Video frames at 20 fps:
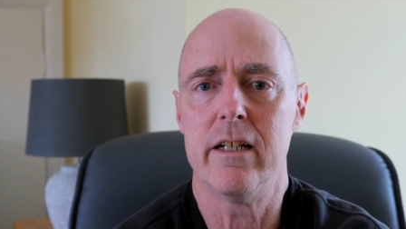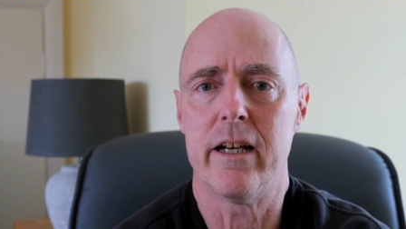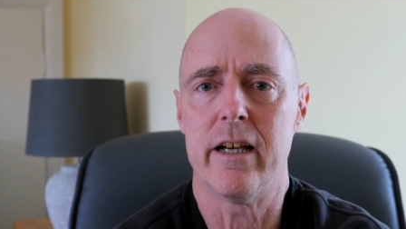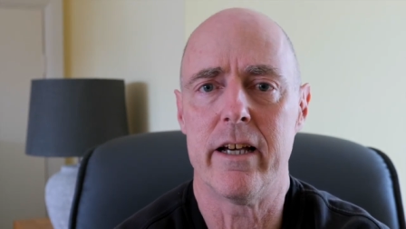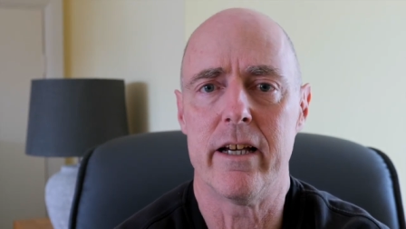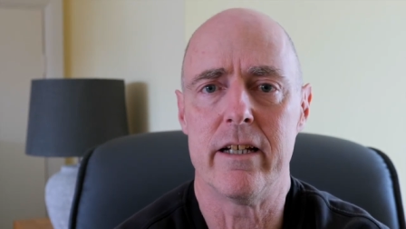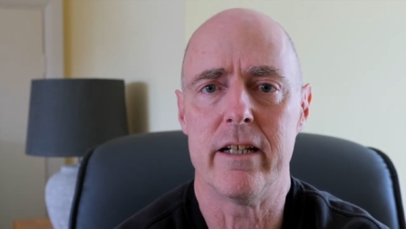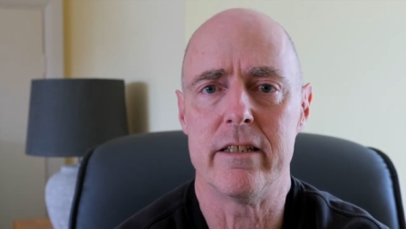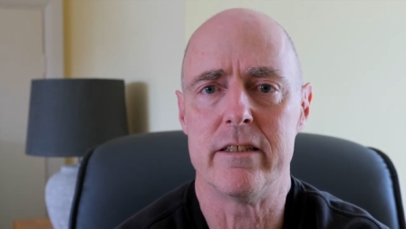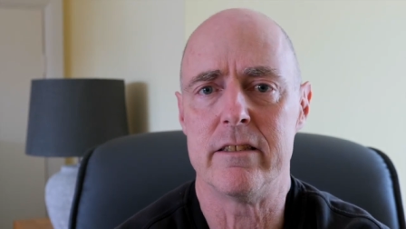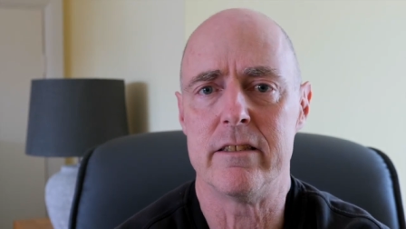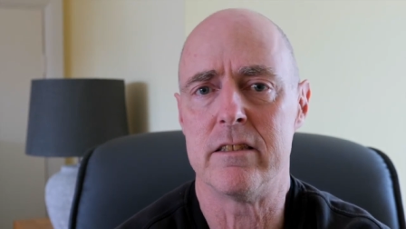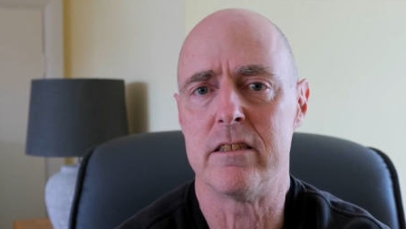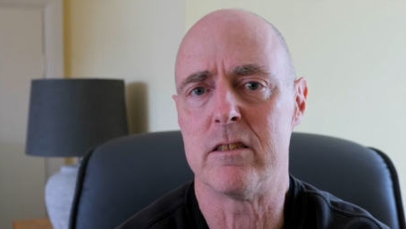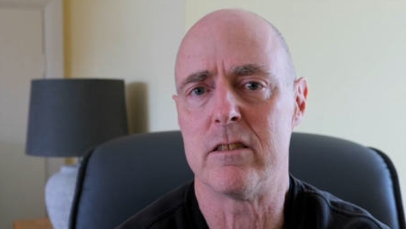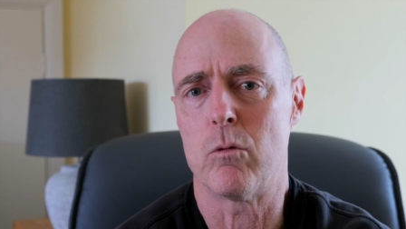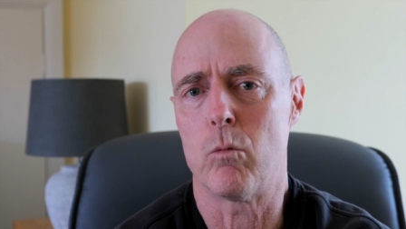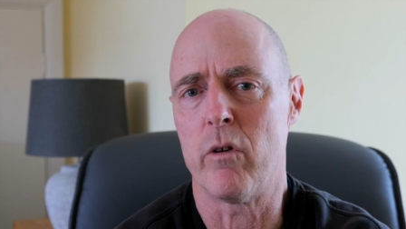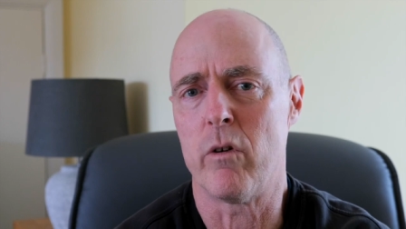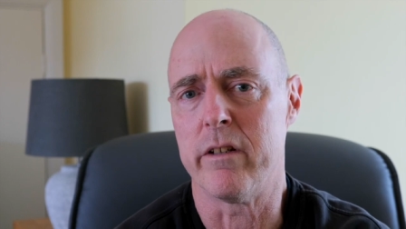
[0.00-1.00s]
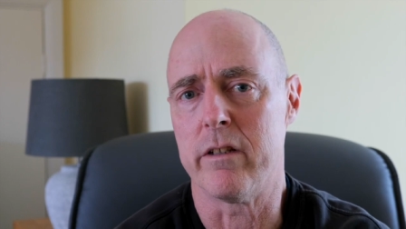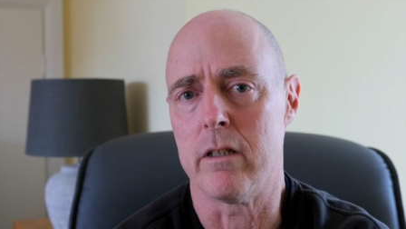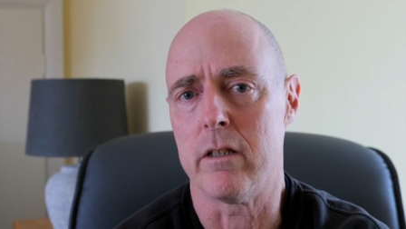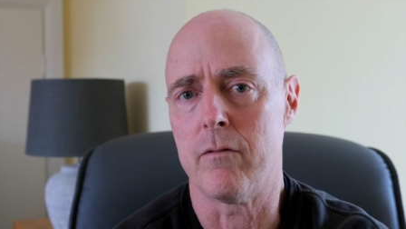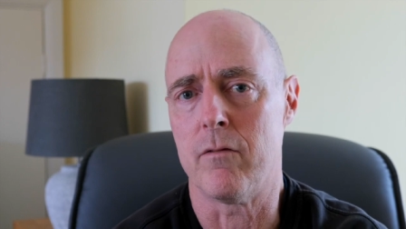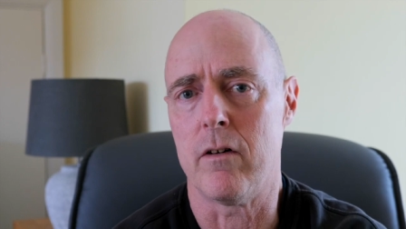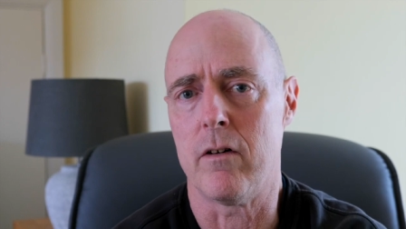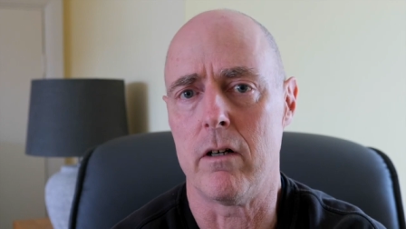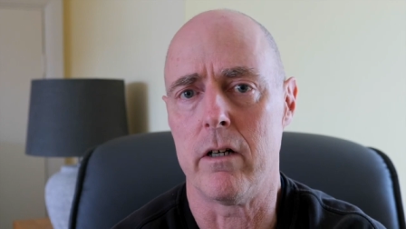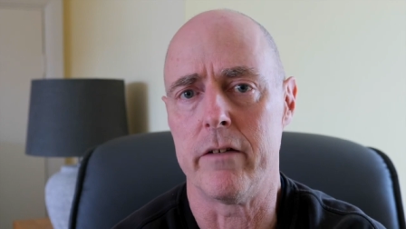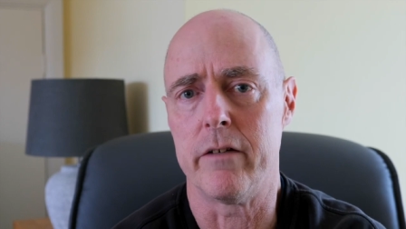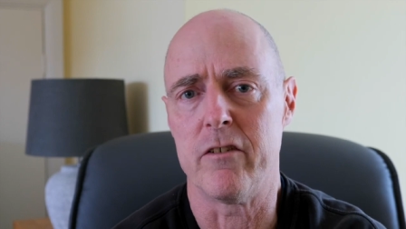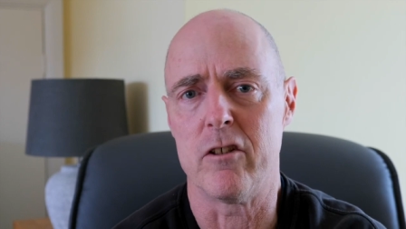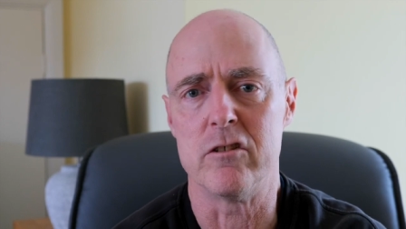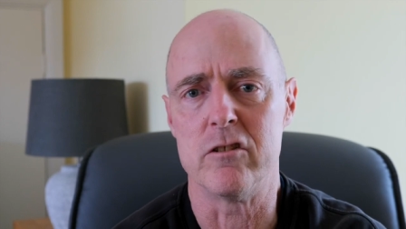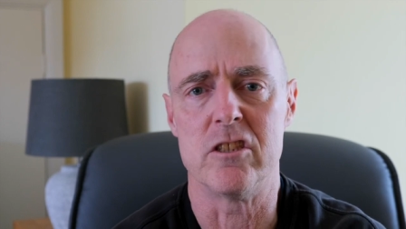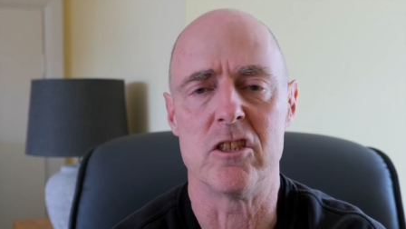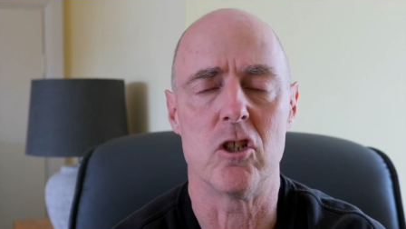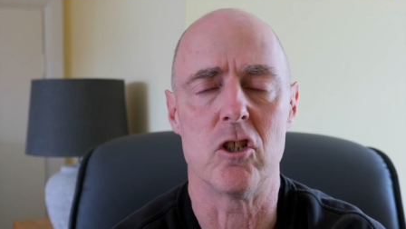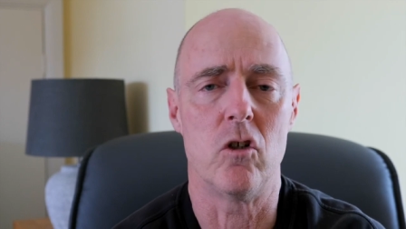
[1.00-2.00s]
as 1-5
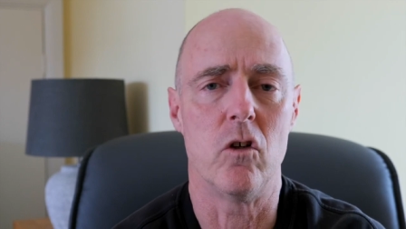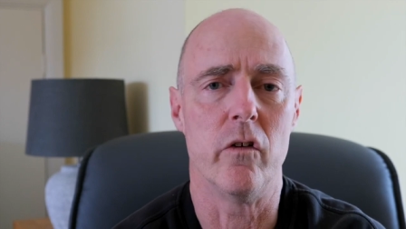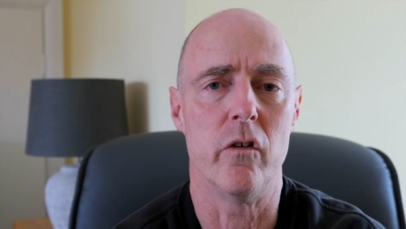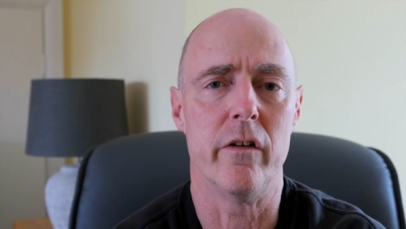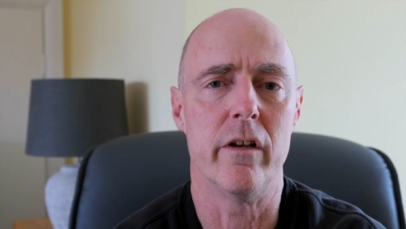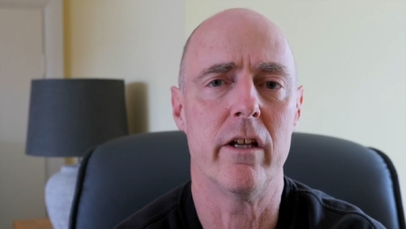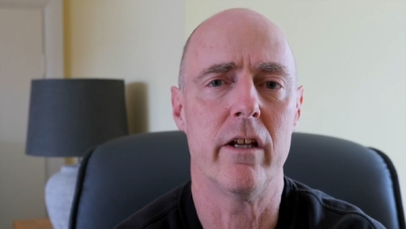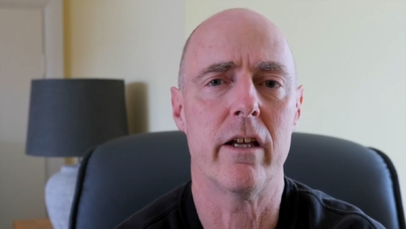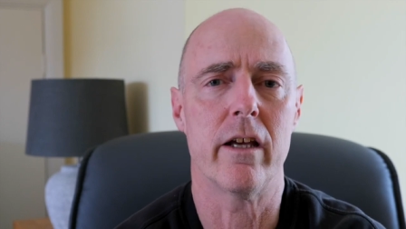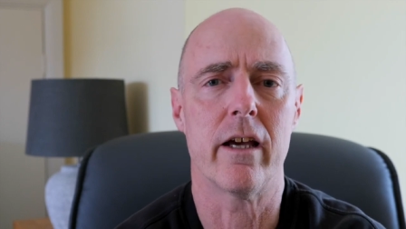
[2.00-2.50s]
odds on,